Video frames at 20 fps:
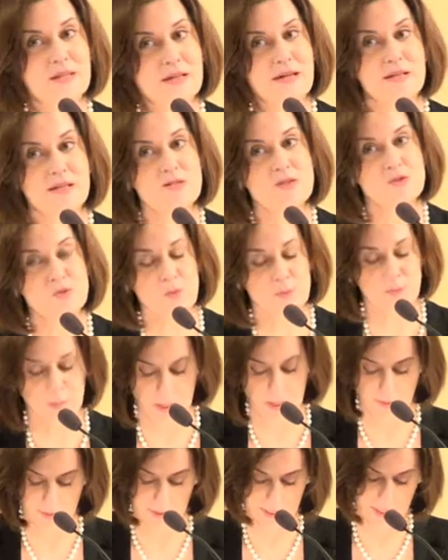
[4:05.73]
yes,
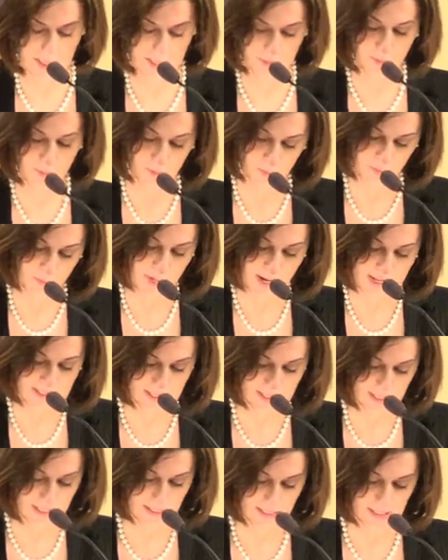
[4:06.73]
Republican
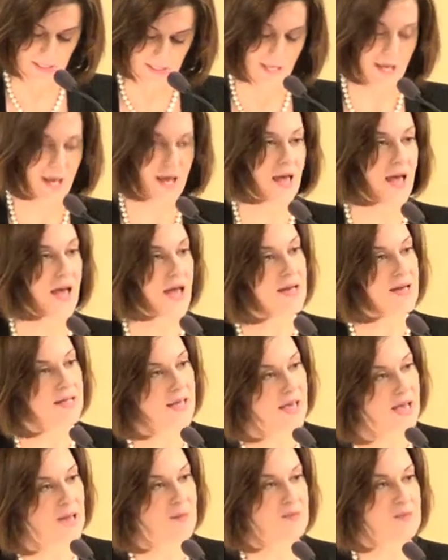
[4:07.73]
presidents
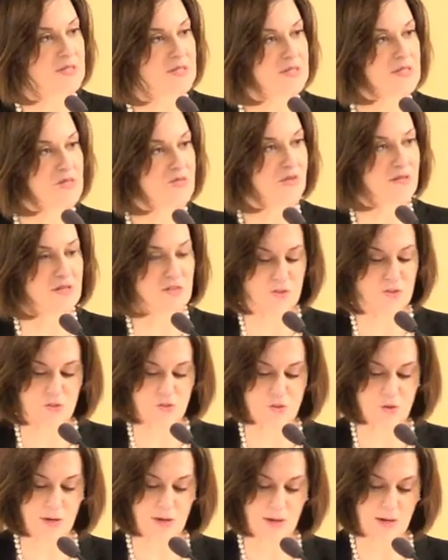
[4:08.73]
and captains of
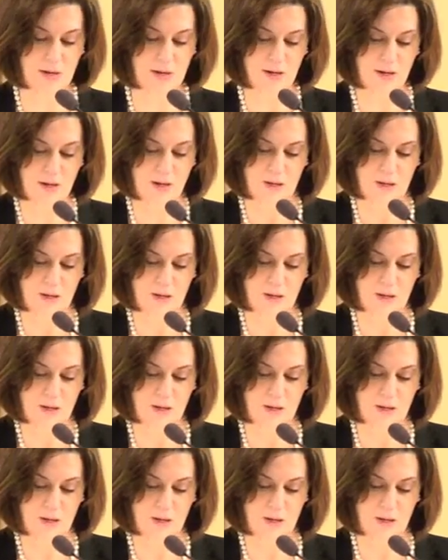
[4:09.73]
industry